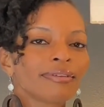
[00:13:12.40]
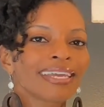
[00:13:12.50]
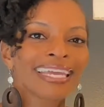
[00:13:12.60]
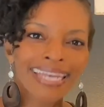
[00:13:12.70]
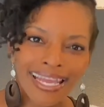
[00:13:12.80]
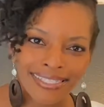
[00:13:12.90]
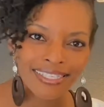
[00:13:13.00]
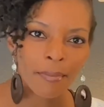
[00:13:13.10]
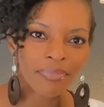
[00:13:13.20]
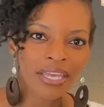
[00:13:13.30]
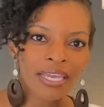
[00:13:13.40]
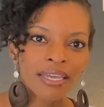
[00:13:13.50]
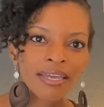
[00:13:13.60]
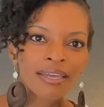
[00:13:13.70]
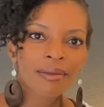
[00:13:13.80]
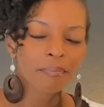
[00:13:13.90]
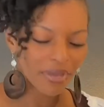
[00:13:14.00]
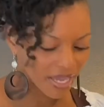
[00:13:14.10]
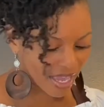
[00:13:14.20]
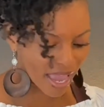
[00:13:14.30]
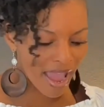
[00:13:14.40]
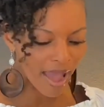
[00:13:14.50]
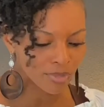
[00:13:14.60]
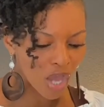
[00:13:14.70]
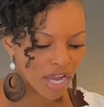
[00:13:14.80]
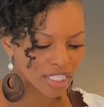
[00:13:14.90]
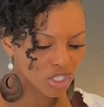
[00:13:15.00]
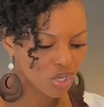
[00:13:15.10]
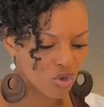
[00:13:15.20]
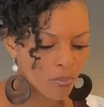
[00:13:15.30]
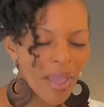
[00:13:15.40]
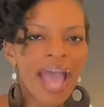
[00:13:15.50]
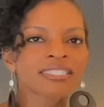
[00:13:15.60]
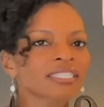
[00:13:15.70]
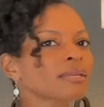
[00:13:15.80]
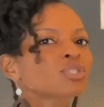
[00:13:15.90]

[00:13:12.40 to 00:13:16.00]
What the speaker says: Isn't that something? I'm talking to you, pastors.